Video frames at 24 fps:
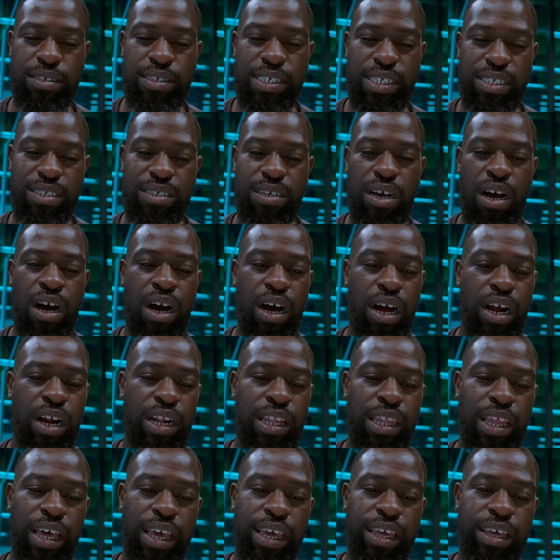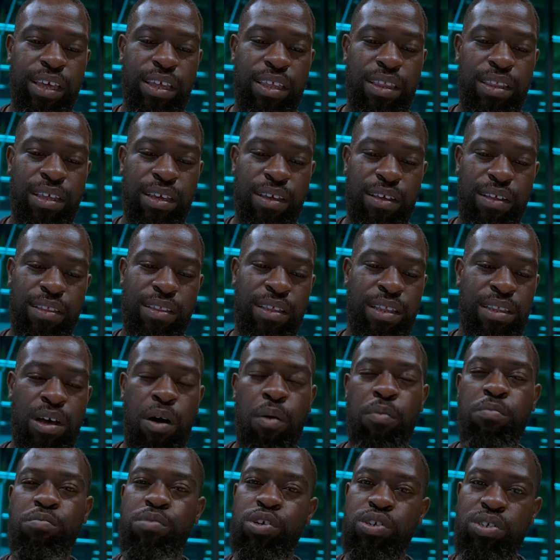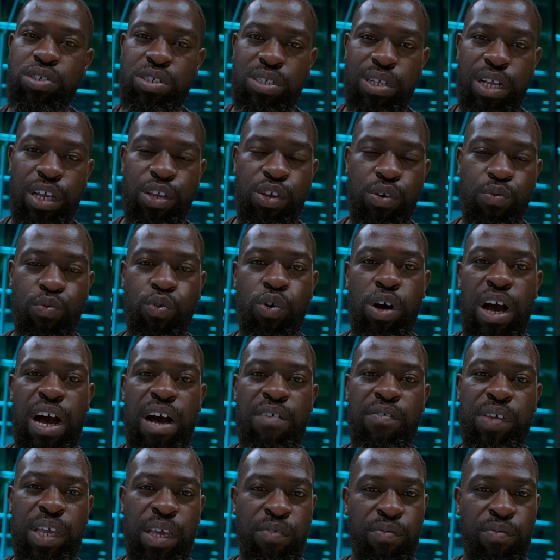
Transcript: These are like the numbers that you will have